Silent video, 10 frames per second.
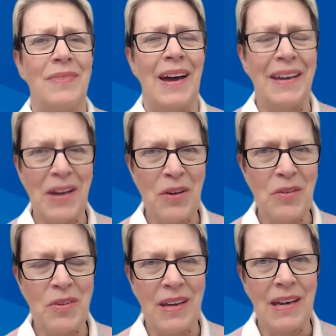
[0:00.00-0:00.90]
I can hear
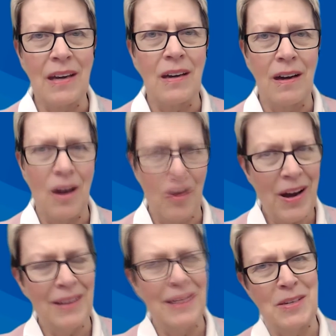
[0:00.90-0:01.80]
you thinking, all
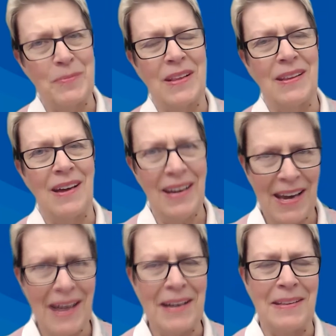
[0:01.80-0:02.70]
right, Elizabeth, I
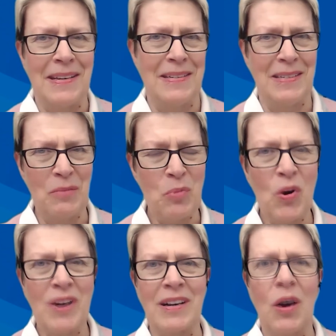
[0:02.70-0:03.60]
get it. This is
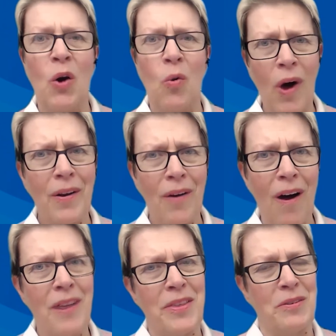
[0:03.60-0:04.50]
important. What
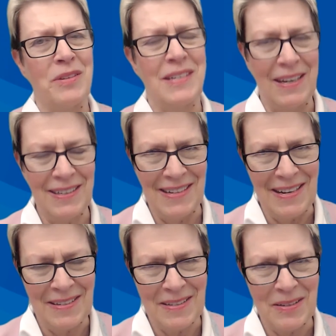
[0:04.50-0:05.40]
are those
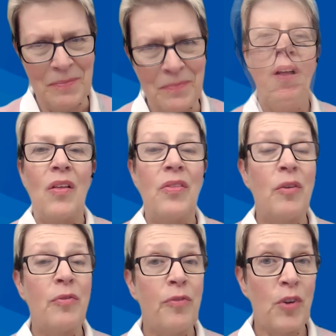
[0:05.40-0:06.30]
techniques?
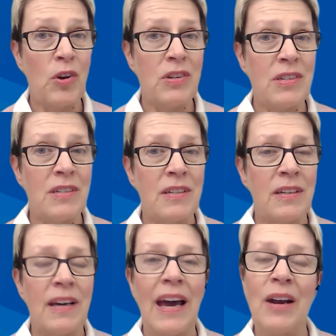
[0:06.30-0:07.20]
The first
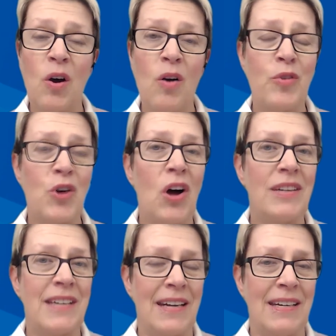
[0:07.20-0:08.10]
and overall
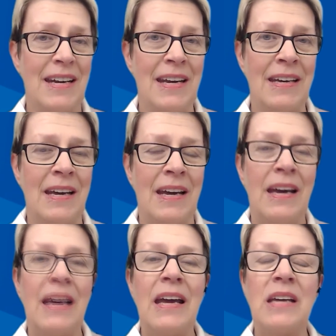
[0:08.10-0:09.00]
technique
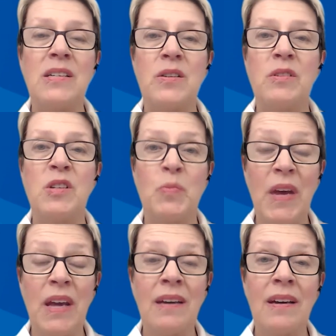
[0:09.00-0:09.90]
is to
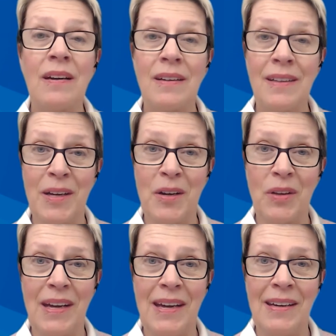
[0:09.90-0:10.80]
speak
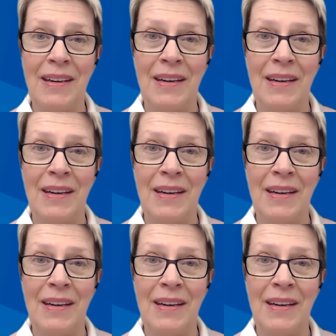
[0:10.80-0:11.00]
clearly,